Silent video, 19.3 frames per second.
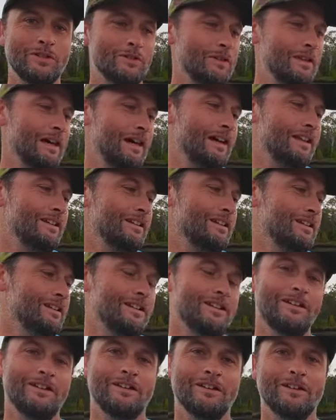Look at that,
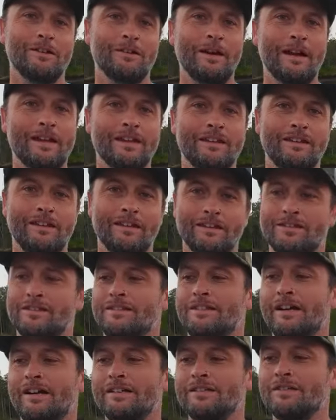cracking
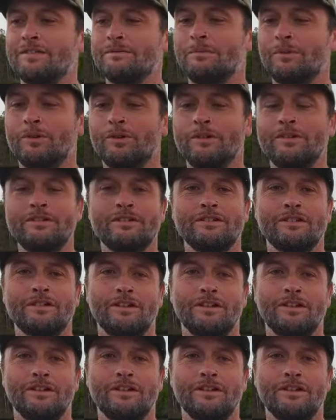start to the morning.